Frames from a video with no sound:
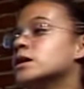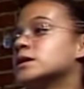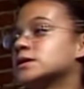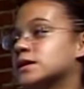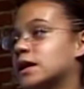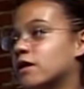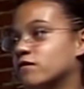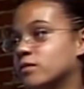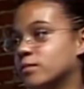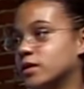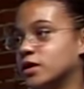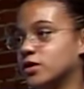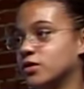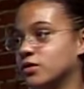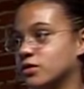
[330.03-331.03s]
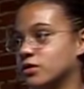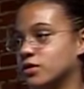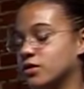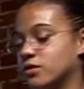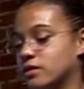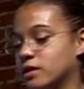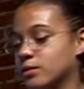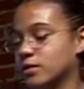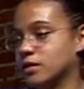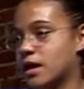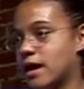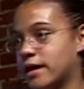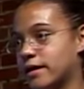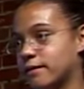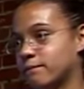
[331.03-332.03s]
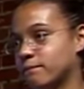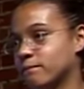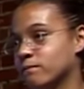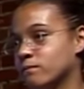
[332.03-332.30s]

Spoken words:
So then everybody knew they were lying,